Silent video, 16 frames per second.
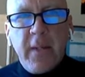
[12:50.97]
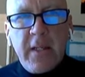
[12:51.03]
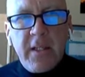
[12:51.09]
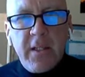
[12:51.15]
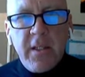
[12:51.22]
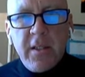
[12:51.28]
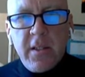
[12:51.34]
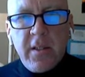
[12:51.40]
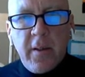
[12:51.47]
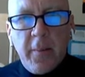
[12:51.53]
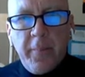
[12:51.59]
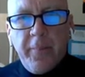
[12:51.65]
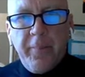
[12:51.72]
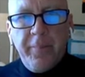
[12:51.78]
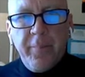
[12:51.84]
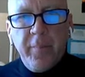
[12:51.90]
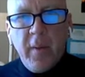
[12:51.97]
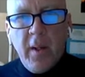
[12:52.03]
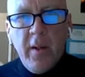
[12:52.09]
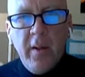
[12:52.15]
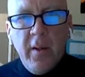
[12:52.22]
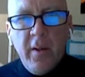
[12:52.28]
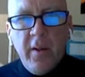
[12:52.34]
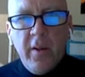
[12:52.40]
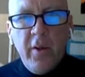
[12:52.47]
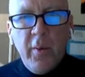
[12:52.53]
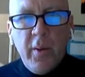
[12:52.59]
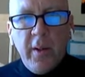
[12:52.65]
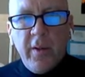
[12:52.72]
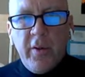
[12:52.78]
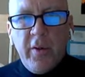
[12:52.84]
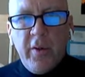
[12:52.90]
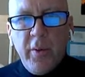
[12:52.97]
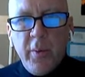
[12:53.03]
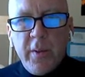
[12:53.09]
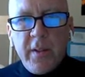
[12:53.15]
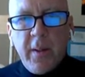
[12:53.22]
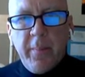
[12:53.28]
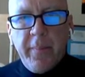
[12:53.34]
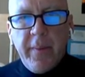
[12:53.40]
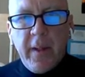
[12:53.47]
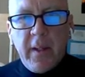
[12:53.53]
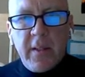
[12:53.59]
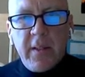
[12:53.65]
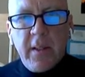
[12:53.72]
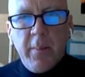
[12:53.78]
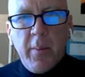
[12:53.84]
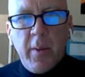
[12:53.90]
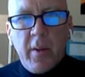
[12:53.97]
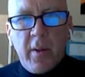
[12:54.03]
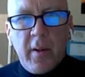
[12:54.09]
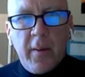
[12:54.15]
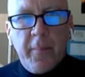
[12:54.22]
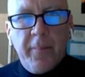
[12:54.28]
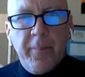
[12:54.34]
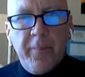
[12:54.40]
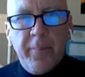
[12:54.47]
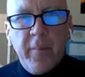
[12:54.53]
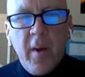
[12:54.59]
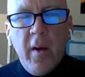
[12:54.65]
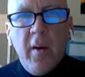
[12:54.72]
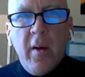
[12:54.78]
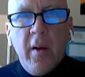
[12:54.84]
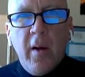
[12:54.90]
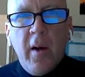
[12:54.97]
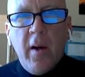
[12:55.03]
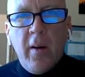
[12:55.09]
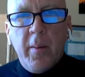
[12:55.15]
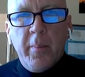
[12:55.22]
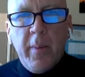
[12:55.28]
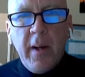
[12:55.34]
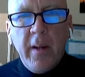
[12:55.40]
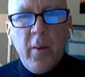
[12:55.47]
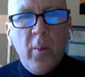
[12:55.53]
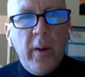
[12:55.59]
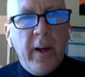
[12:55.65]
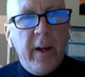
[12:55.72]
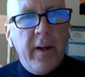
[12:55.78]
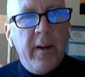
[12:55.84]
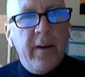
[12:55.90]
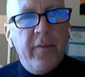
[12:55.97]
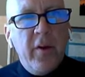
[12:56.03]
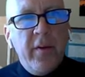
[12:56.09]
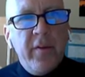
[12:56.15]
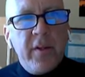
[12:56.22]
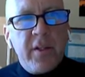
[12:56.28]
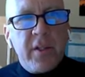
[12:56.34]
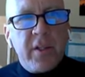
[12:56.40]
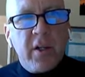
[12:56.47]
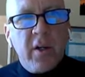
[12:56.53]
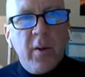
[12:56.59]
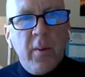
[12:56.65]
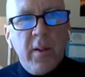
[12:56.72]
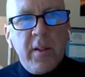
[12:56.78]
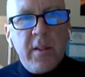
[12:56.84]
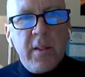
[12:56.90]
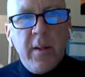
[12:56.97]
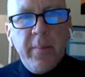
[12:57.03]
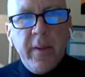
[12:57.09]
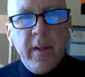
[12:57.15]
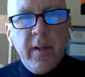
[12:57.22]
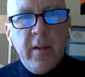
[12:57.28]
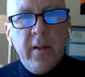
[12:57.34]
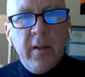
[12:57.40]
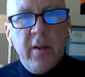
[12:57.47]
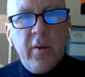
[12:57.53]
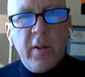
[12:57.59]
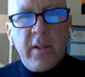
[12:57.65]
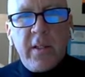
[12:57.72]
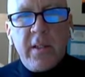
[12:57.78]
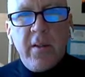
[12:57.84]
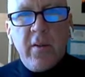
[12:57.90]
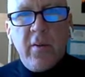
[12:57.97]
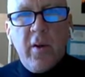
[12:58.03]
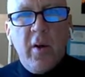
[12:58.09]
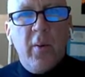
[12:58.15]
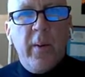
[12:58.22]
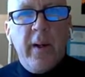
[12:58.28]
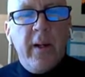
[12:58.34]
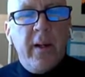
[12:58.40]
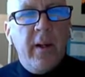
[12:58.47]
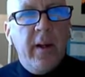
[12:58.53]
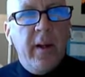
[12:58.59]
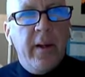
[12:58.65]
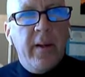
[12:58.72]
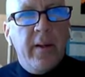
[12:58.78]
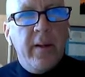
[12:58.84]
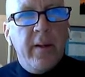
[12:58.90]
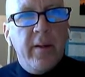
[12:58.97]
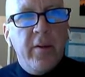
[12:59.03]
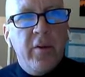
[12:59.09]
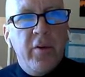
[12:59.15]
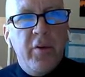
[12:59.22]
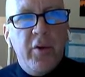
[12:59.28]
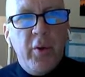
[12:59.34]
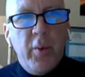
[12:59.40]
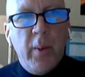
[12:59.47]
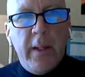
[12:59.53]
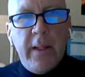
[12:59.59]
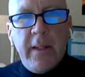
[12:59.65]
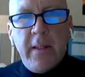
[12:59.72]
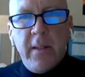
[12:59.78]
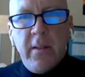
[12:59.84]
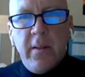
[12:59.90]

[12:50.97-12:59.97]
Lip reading: system, you can do something similar. By the way, if you have a 0 on something, you can still go in and do it